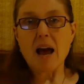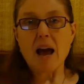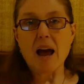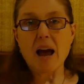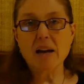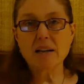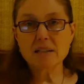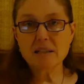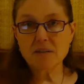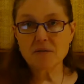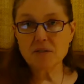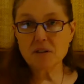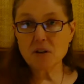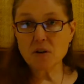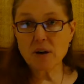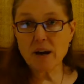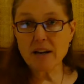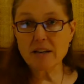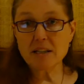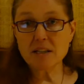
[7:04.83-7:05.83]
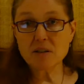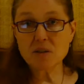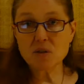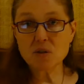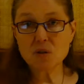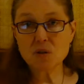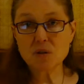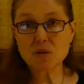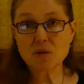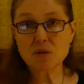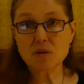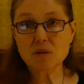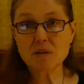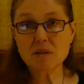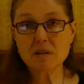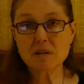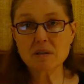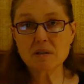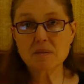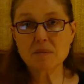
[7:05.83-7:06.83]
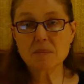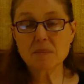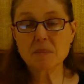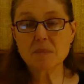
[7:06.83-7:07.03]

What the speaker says: and if there are any concerns.